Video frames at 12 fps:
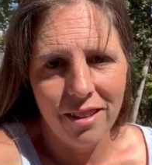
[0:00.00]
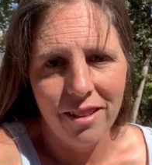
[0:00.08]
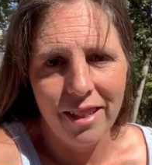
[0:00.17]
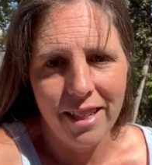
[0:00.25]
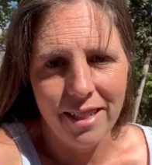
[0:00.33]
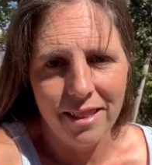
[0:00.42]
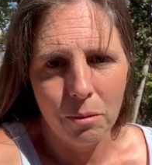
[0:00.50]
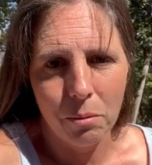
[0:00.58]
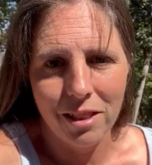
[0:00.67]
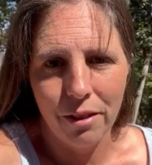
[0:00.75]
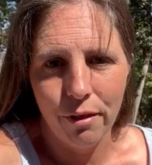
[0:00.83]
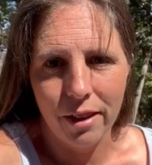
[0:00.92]
he
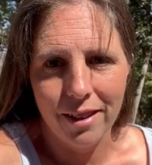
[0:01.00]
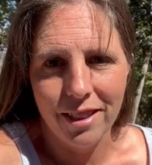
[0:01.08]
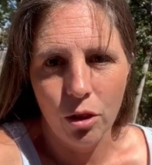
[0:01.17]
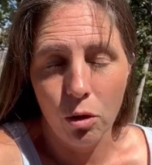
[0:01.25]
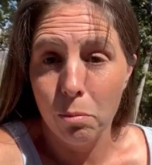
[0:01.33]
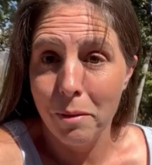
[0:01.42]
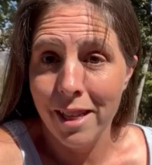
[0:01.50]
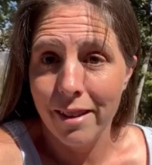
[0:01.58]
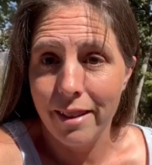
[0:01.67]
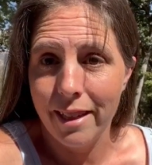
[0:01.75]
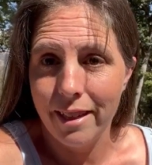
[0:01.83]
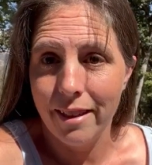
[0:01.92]
specifically told me
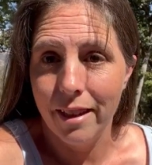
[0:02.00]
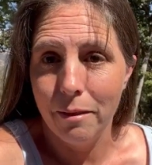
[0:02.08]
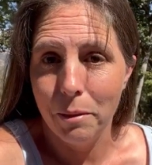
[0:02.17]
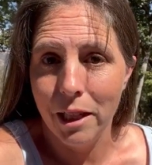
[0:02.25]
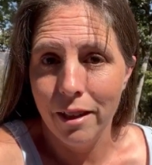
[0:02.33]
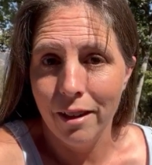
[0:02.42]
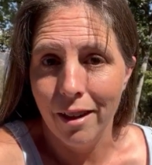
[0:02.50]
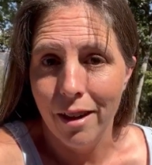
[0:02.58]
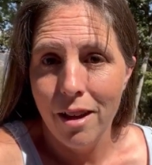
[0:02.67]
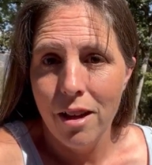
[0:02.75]
that he had been